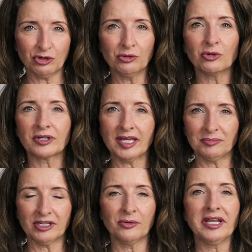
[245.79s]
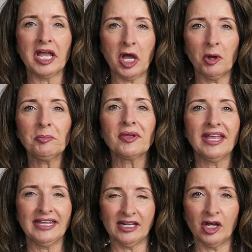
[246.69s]
total kept going up
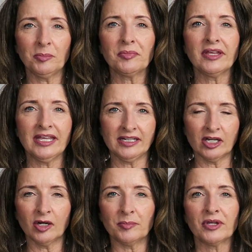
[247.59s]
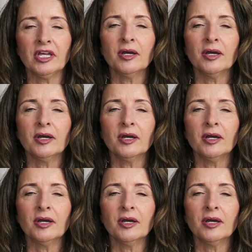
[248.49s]
and up and up